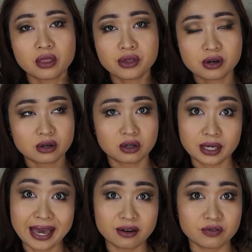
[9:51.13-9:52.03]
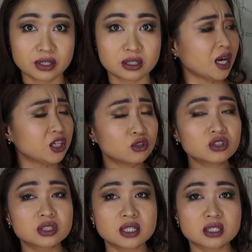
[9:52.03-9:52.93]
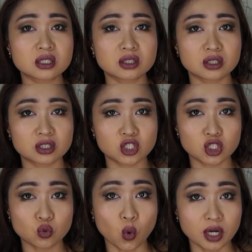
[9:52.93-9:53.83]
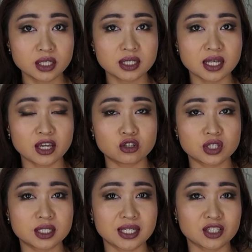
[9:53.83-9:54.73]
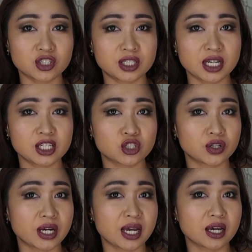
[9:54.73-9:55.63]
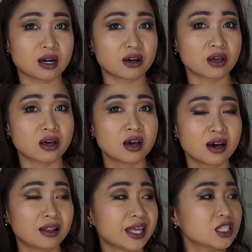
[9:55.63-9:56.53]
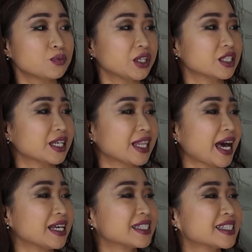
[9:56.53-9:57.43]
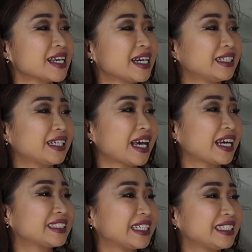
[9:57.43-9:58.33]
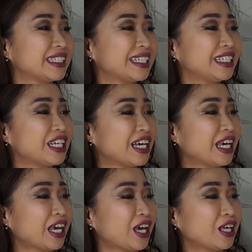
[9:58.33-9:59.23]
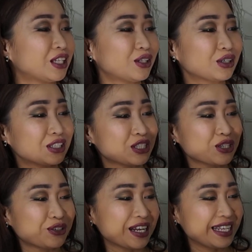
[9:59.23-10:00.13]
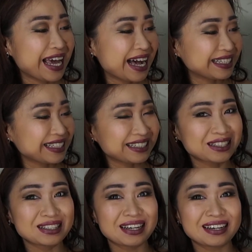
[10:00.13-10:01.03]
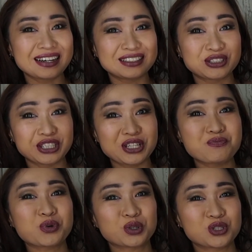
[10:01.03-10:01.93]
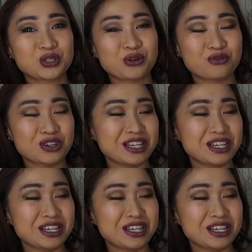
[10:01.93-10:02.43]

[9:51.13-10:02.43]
the canvas. I used this just once. I used this yesterday during a Les Mills class that I attended, And look, this already has like a dirty portion over